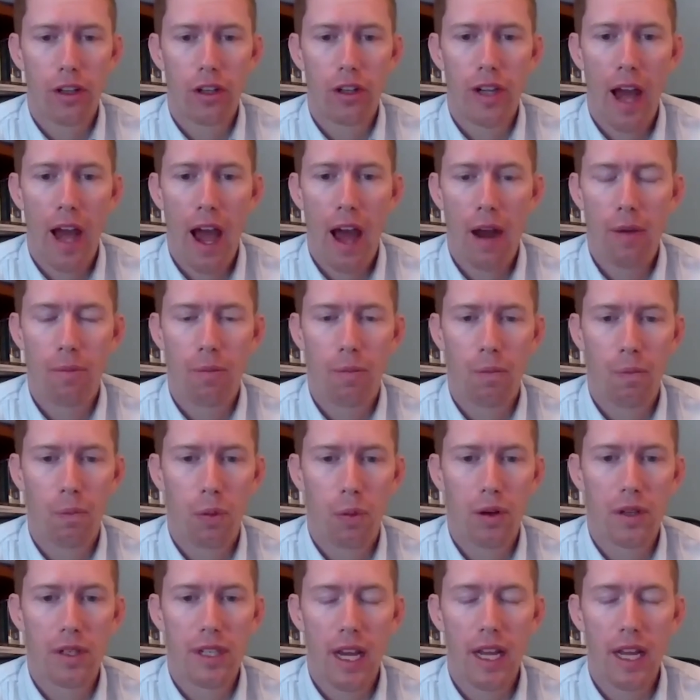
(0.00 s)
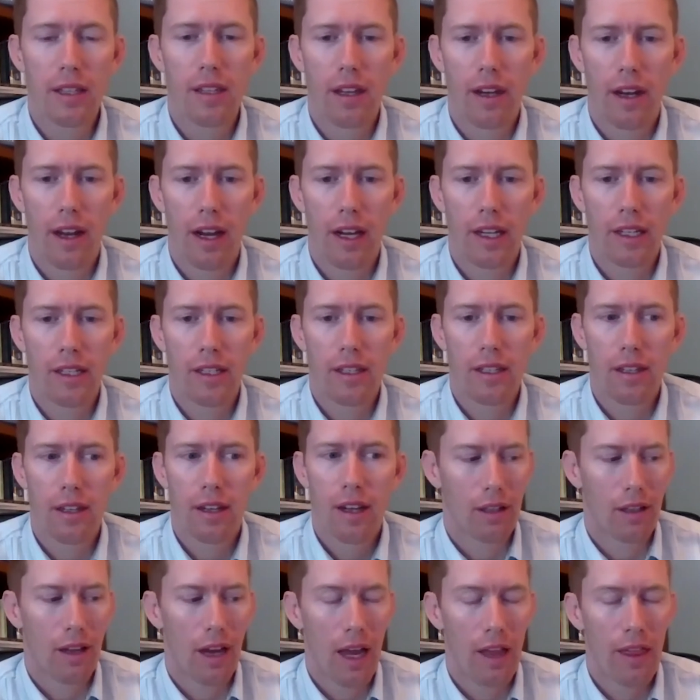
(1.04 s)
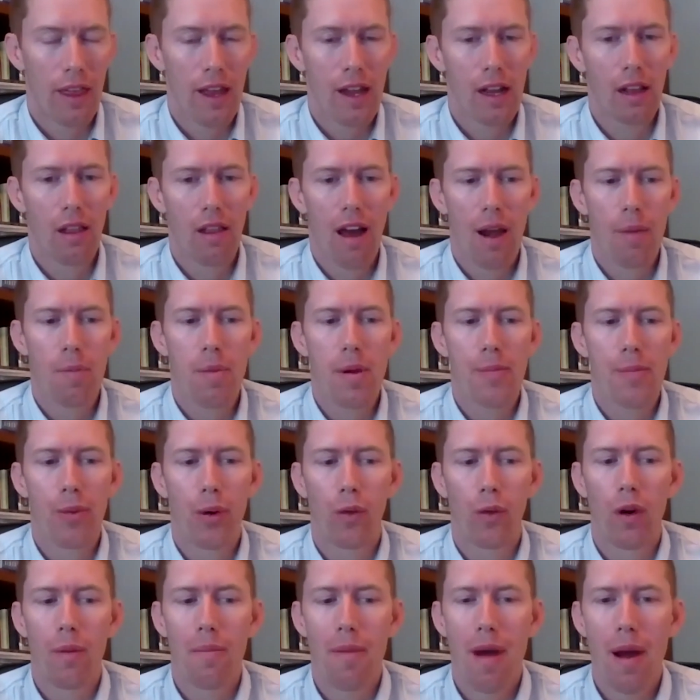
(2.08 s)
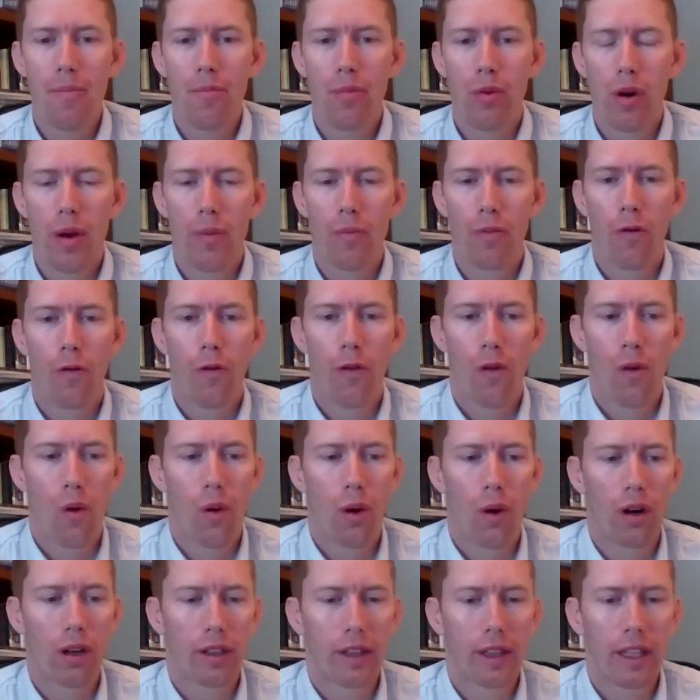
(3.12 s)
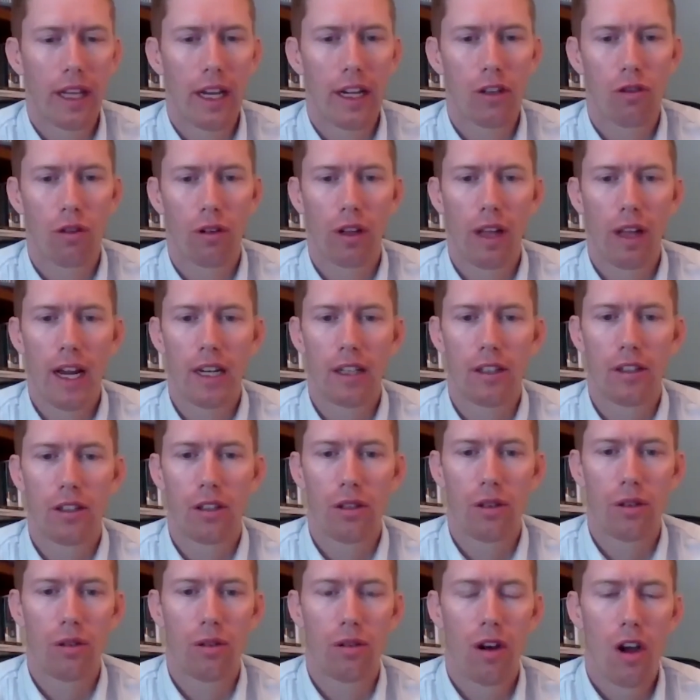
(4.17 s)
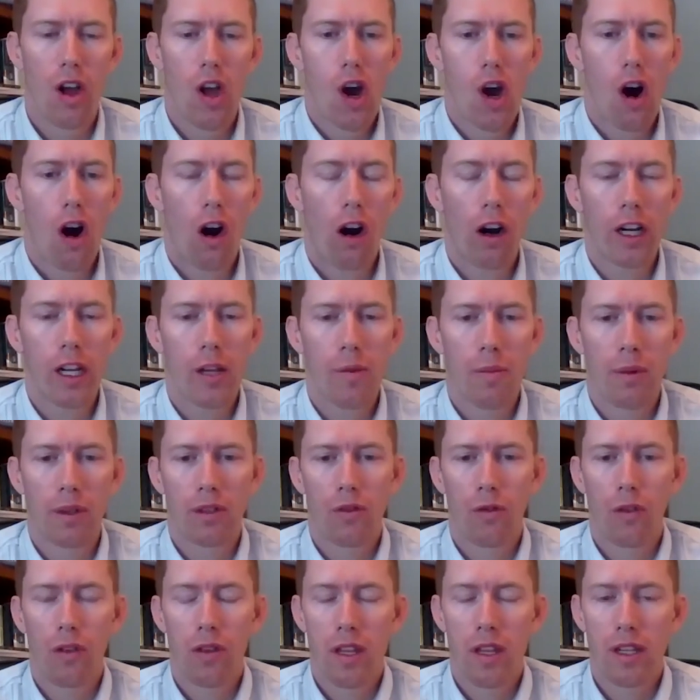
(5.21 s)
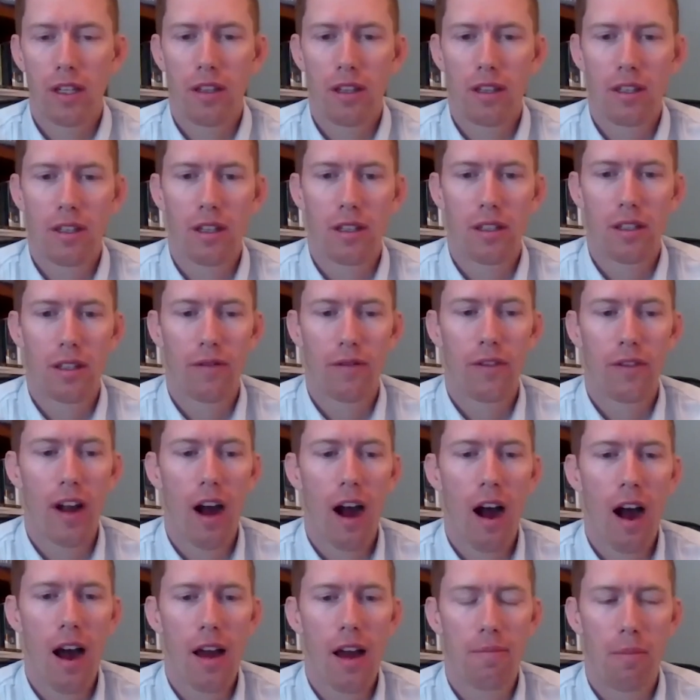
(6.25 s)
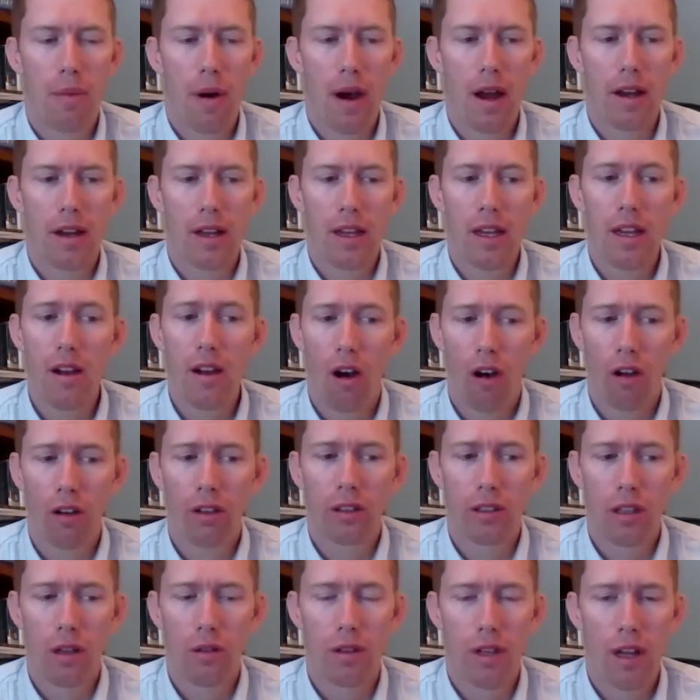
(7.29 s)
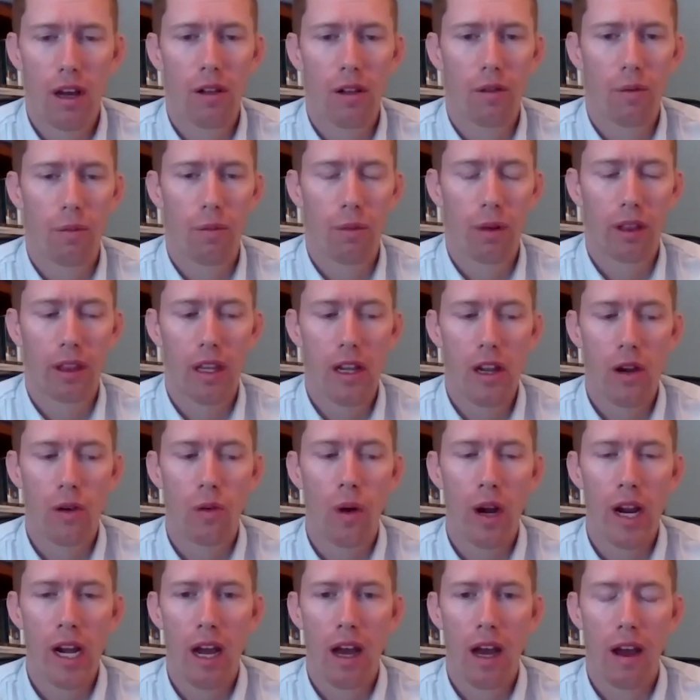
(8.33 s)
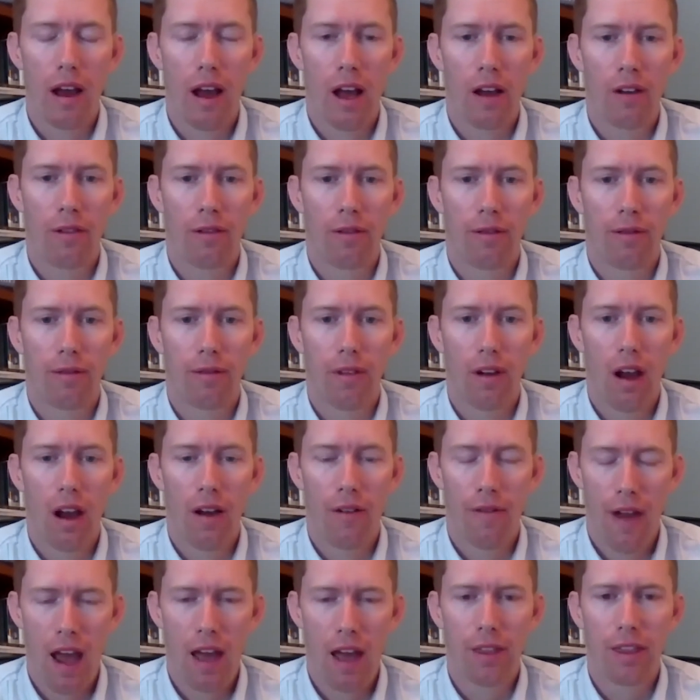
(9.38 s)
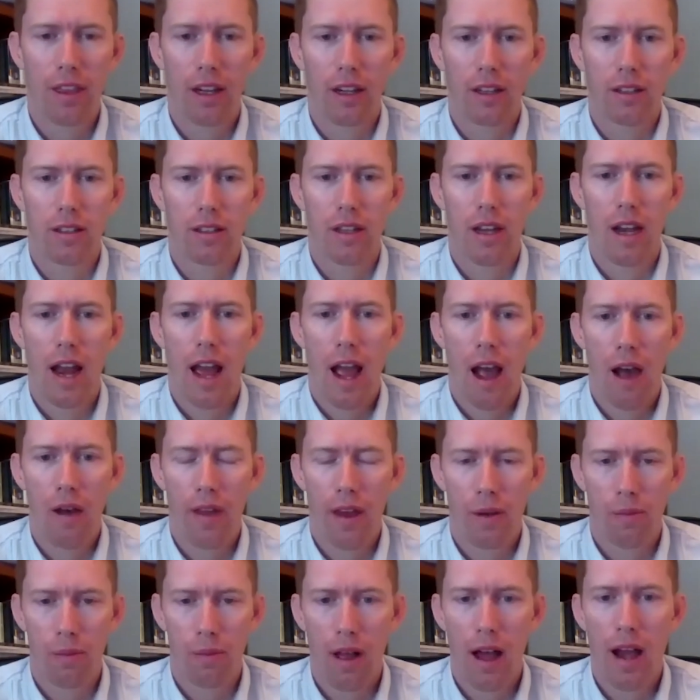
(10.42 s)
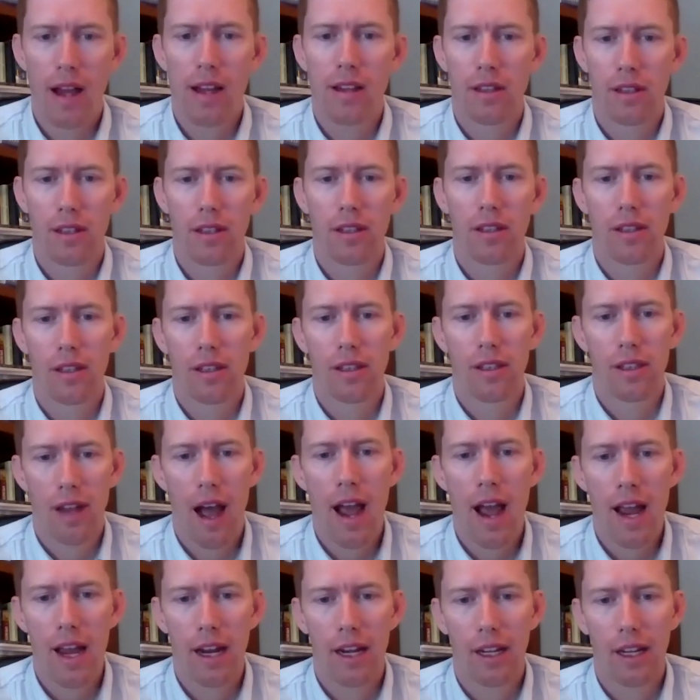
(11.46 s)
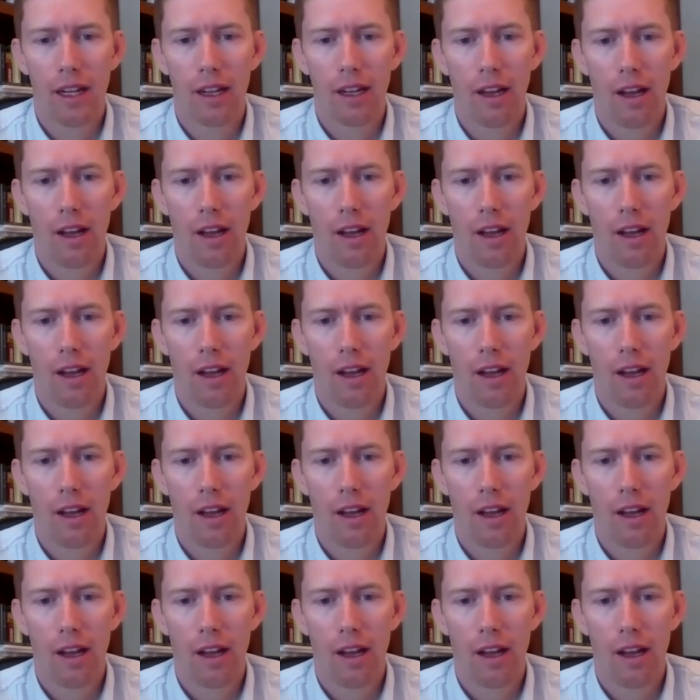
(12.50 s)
your dad presented us. I think a lot of people remember him for things related to arguments for the existence of God, but he also dealt with the arena of ethics and how that applies to society.